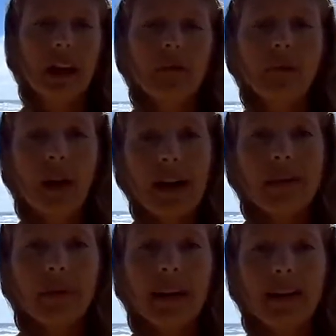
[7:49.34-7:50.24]
of
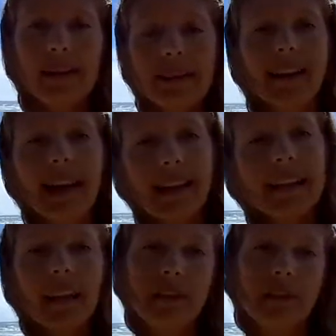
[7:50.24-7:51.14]
prospects
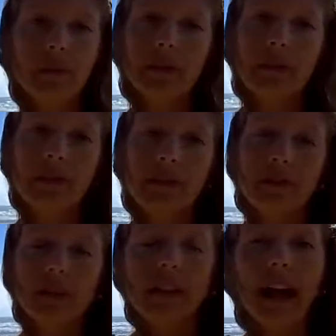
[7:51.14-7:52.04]
and customers,
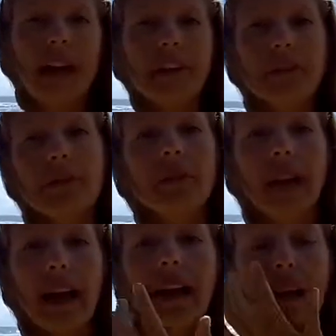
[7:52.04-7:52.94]
right? How do you do
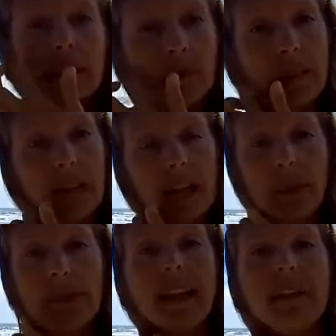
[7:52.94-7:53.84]
that? So I'm going to talk
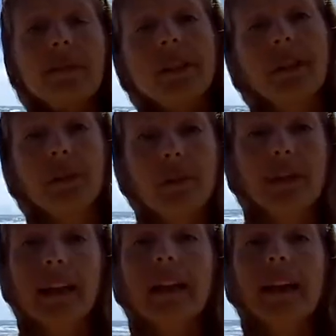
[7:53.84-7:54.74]
about that in video
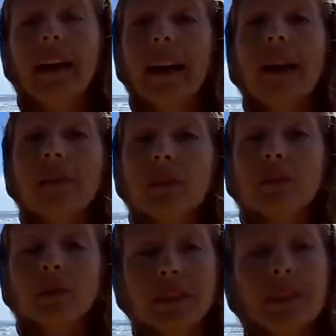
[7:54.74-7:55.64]
three. I have some
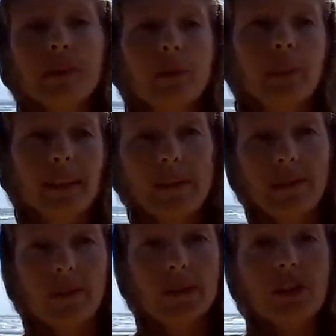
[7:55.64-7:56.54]
really cool
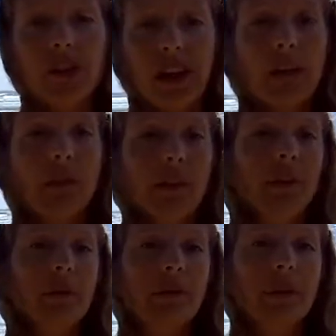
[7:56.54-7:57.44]
things to share with
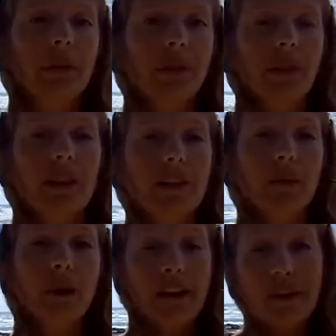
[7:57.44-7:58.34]
you in video three, so
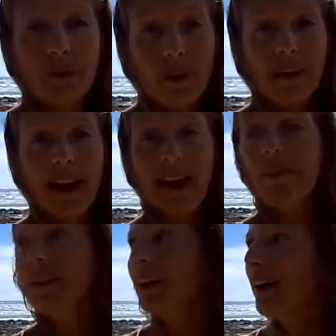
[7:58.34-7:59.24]
watch for that.
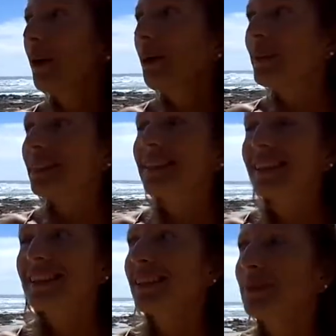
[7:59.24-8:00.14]
I hope it's
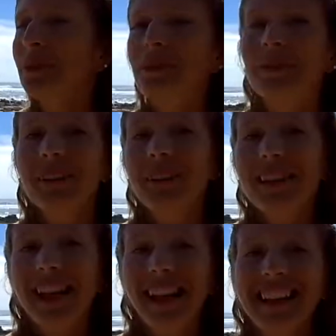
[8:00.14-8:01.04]
just as beautiful of a
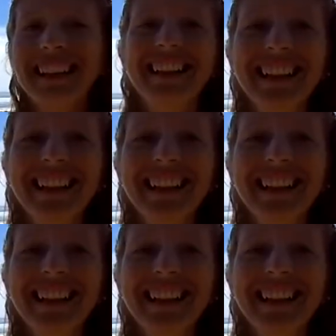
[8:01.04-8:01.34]
day